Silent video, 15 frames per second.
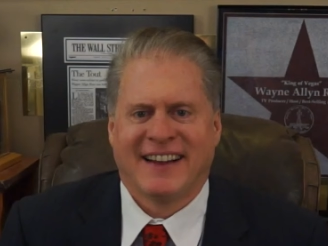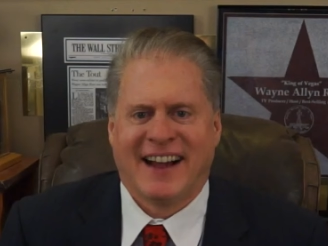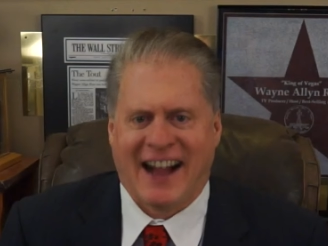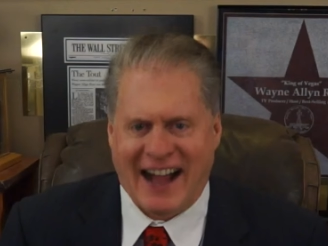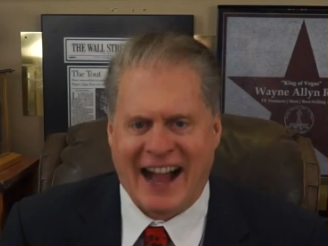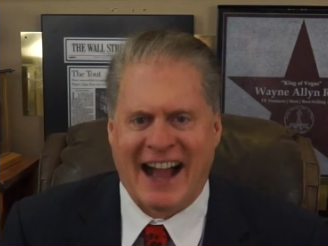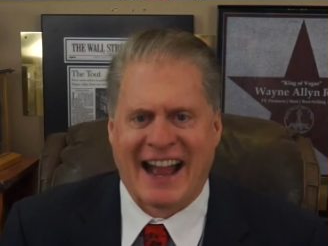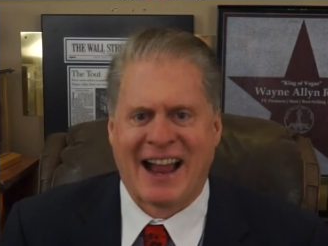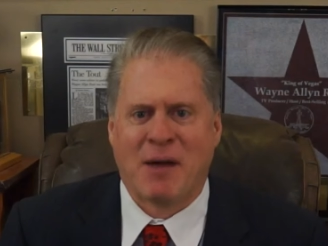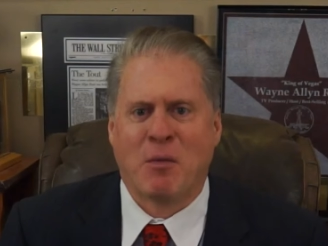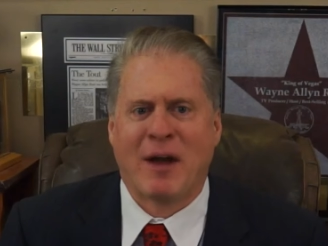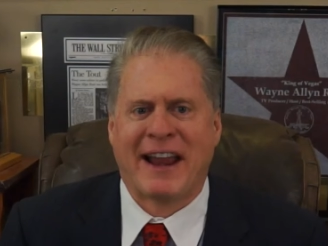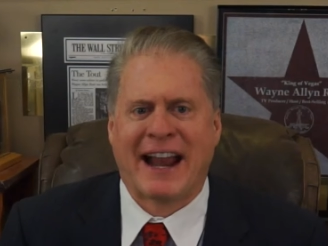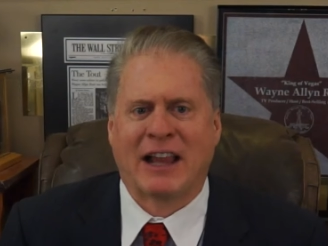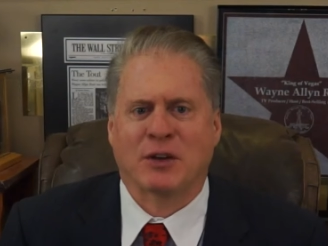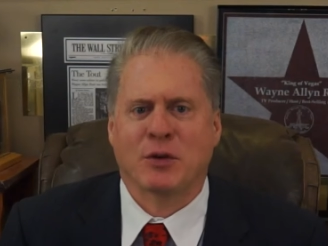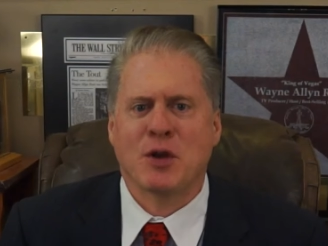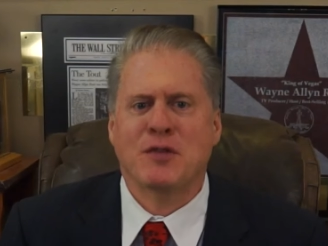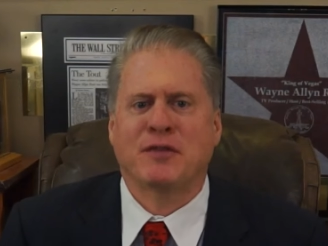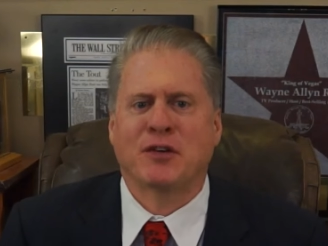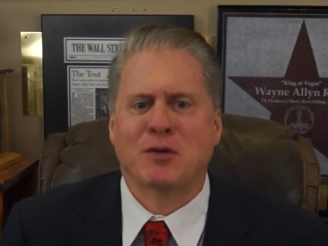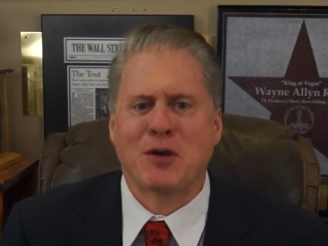Hi, I'm Wayne Allyn Root
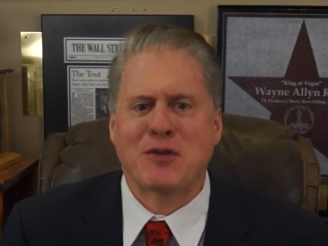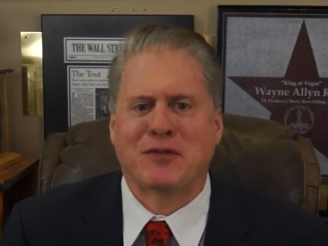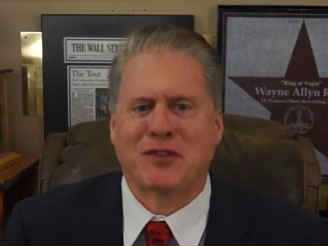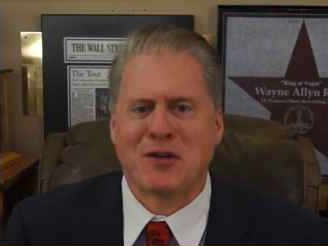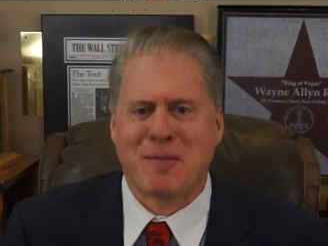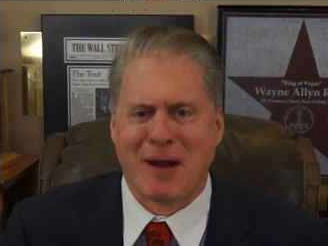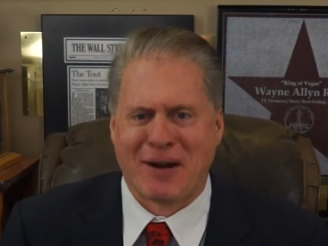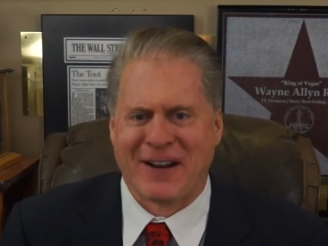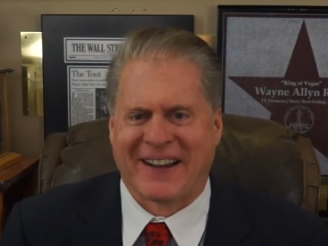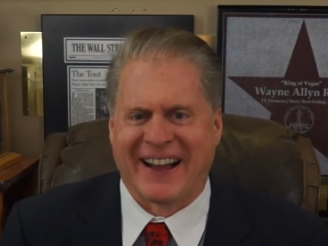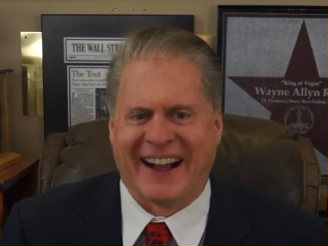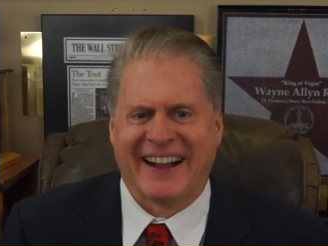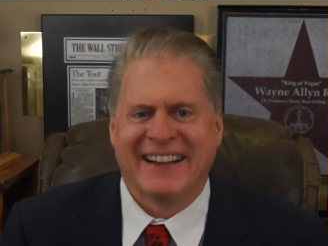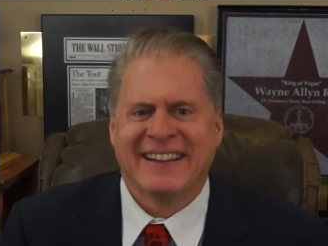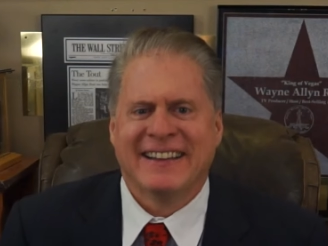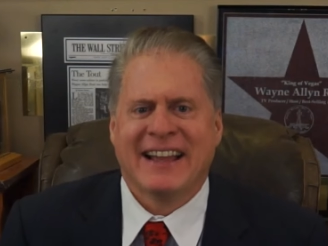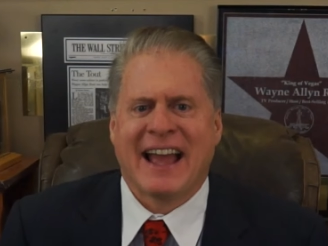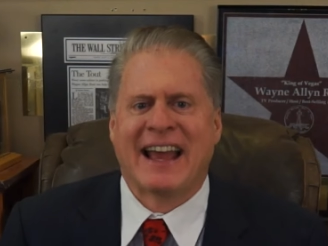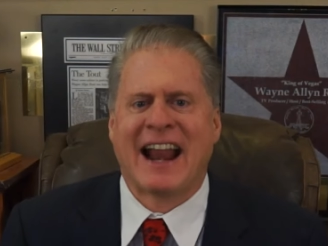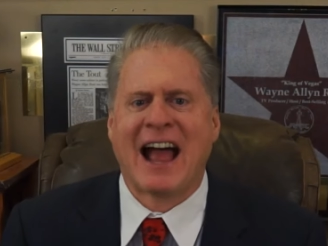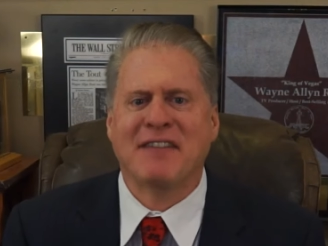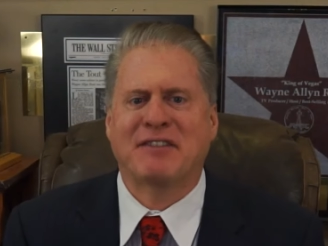for Root for America,
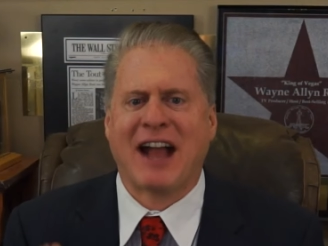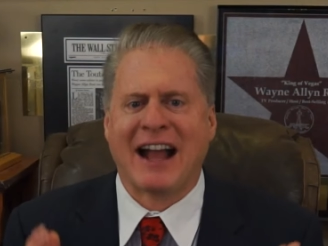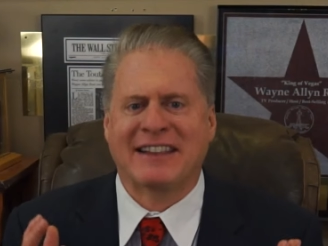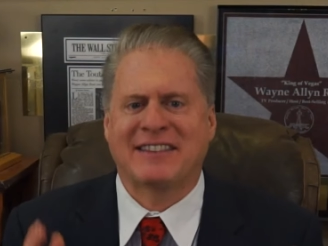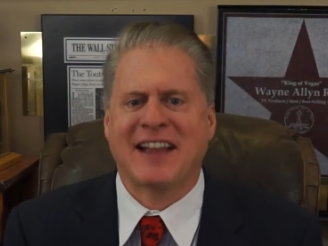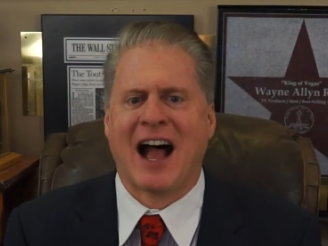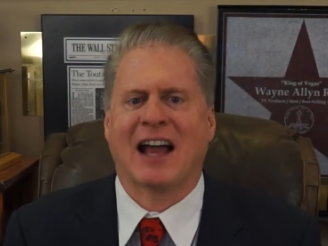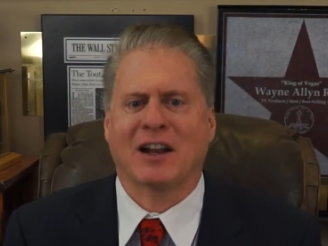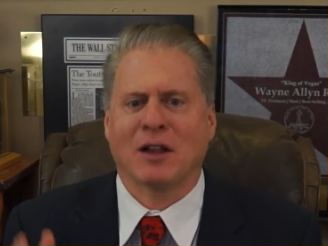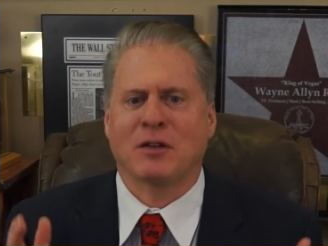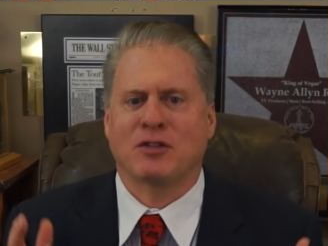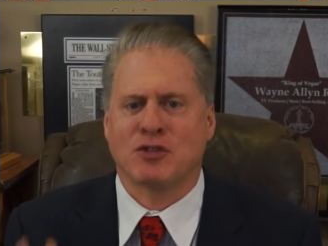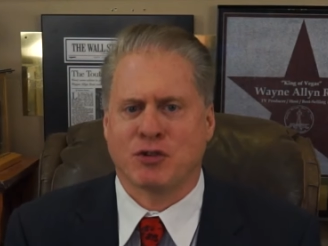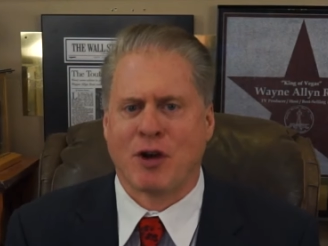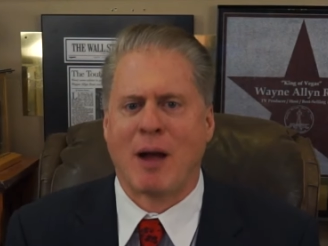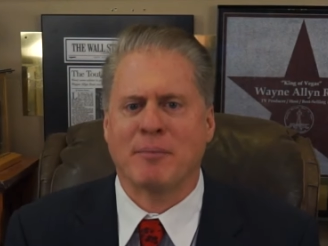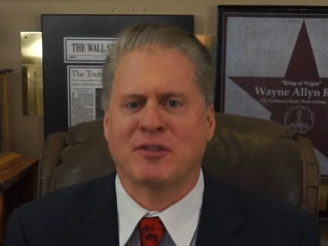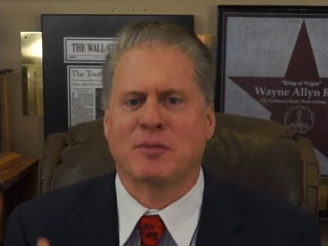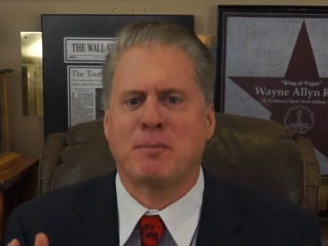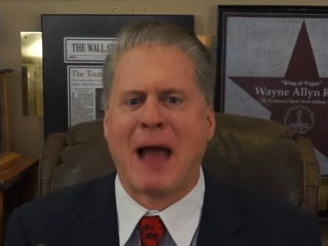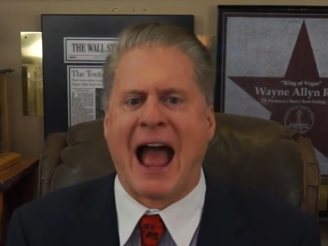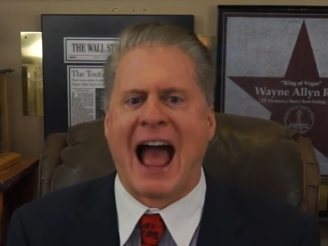and I've got Donald Trump's
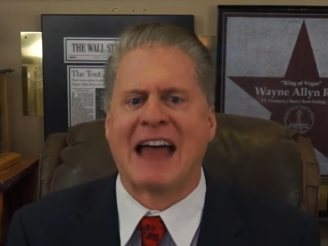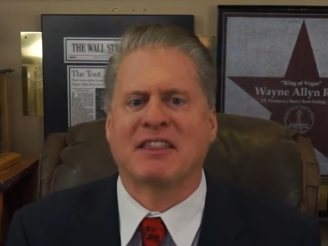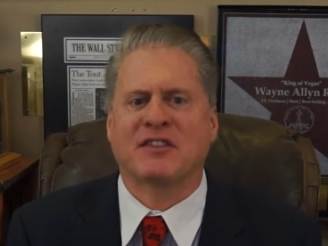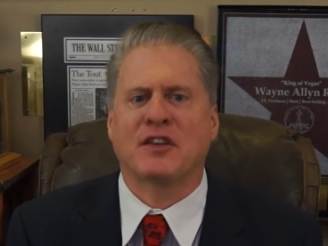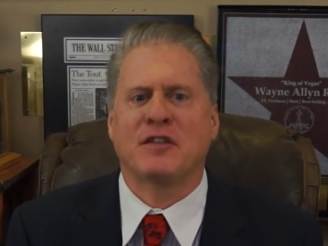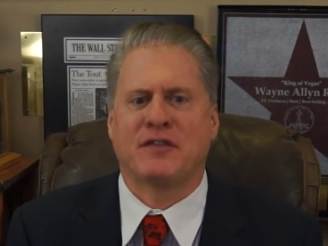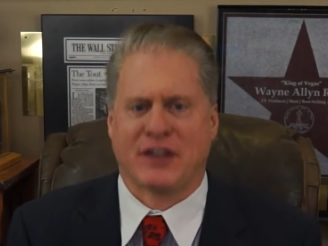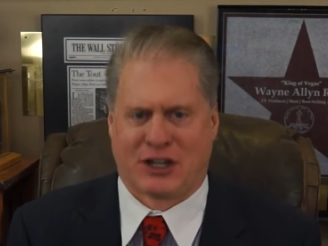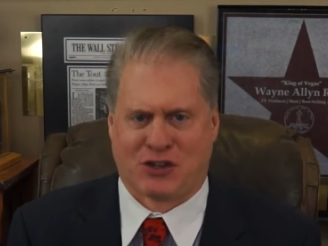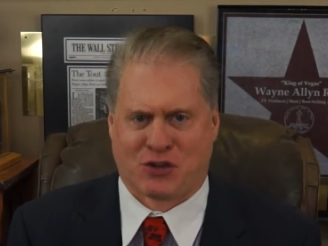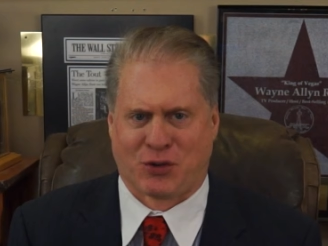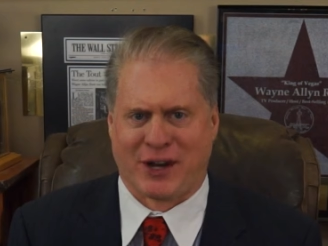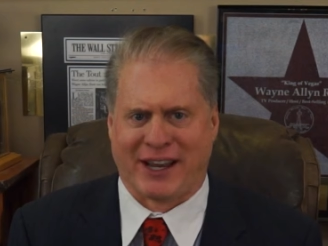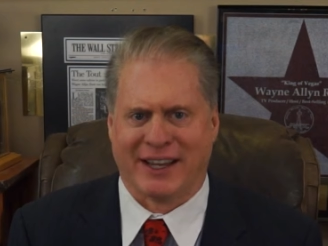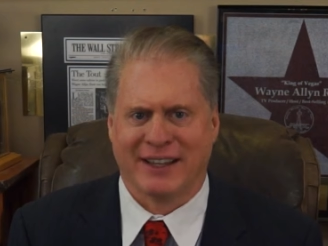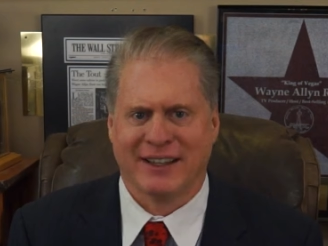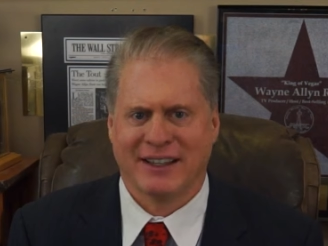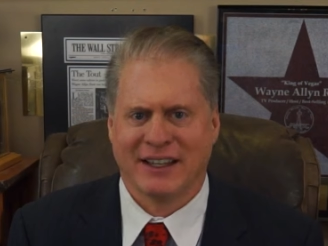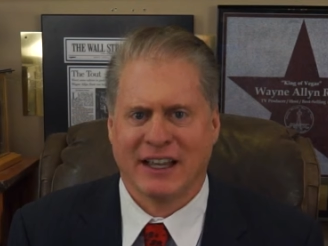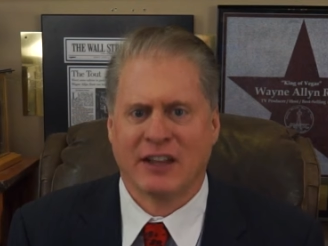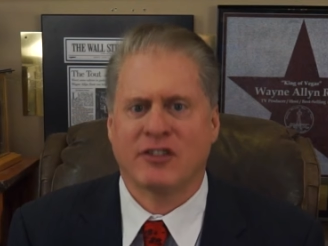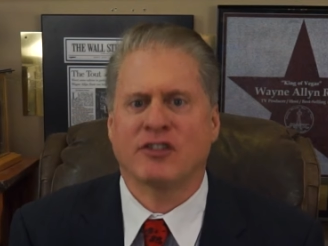path to victory.
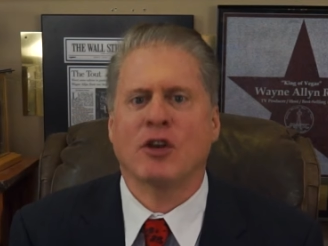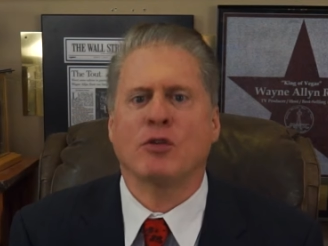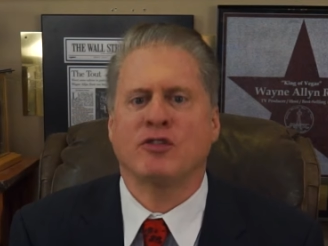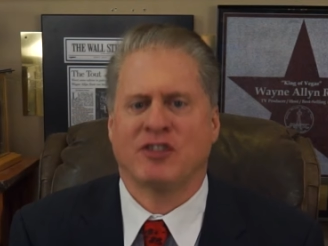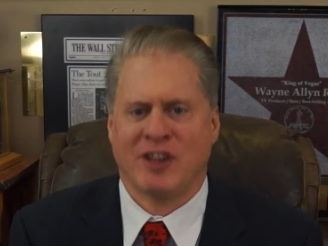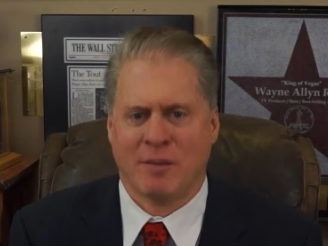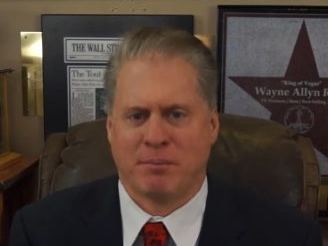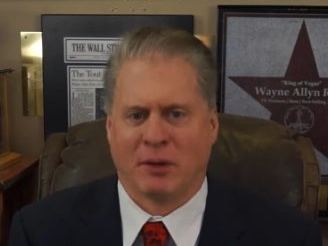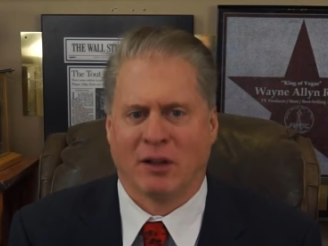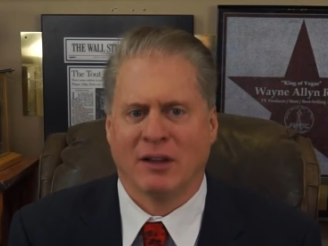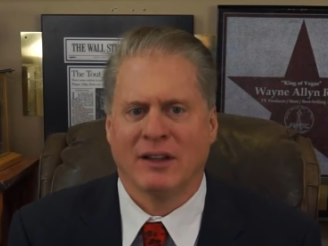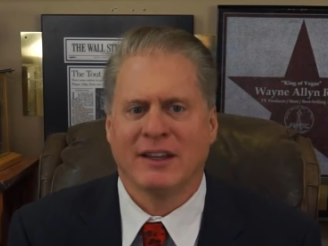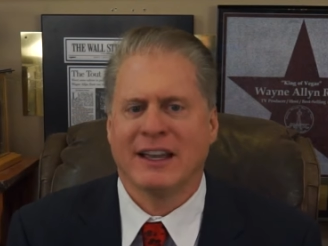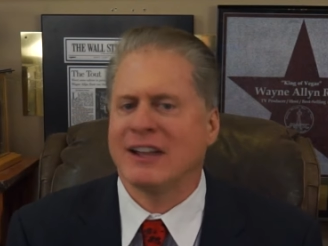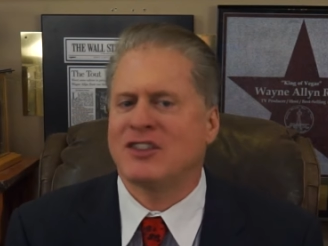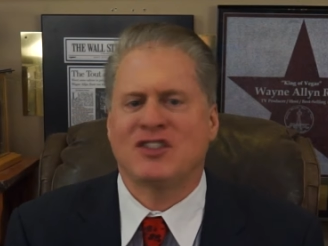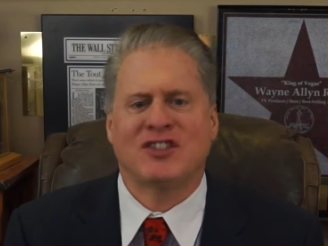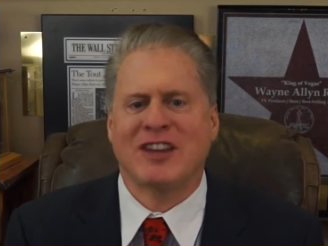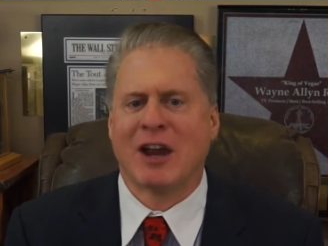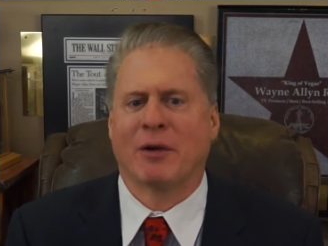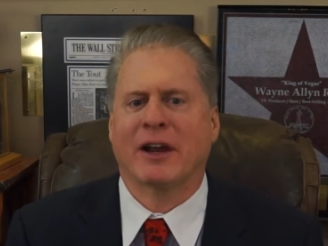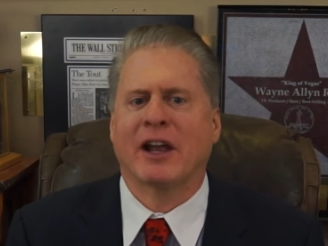It's so simple. It's
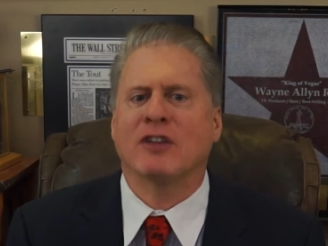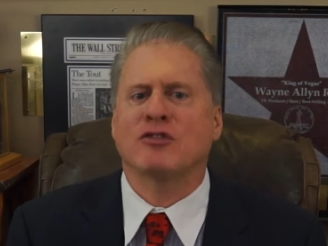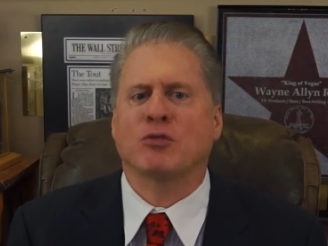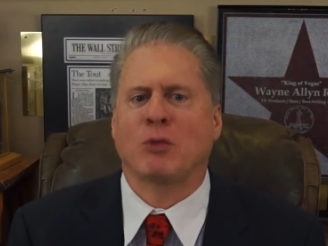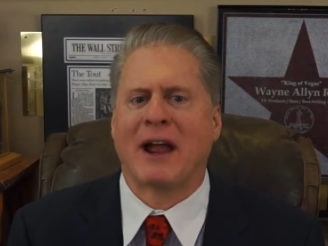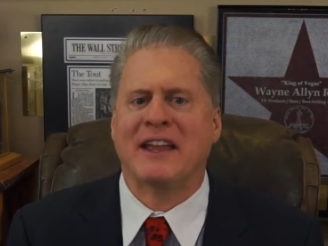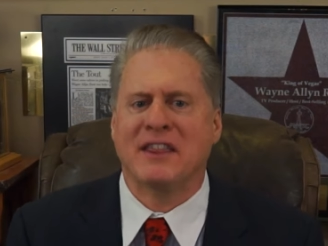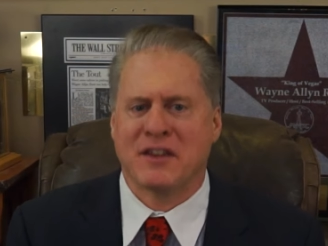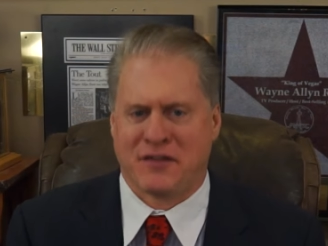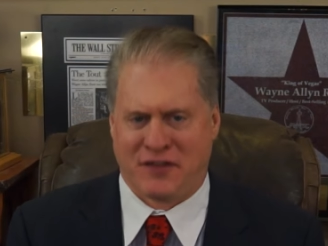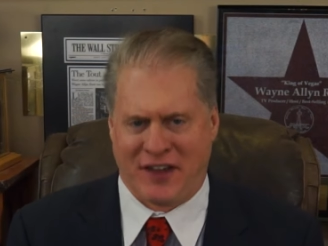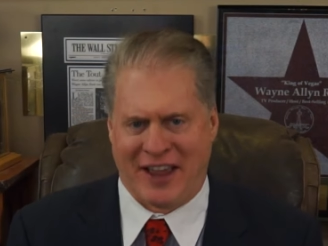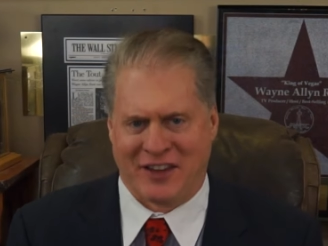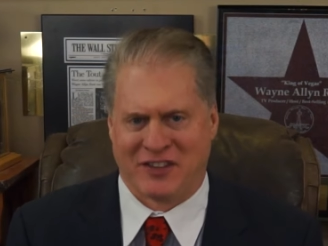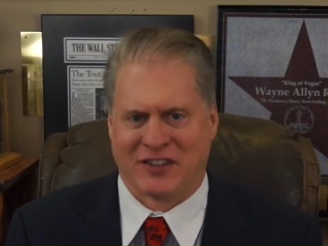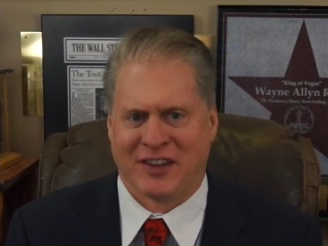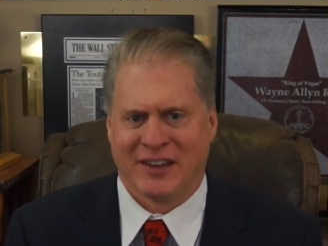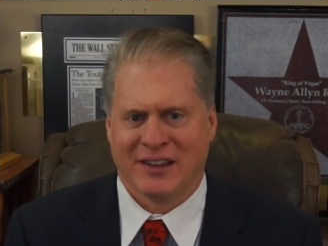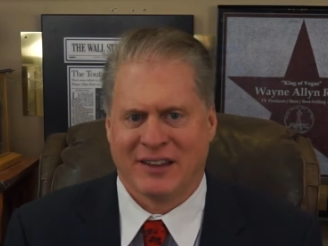staring us right in the face.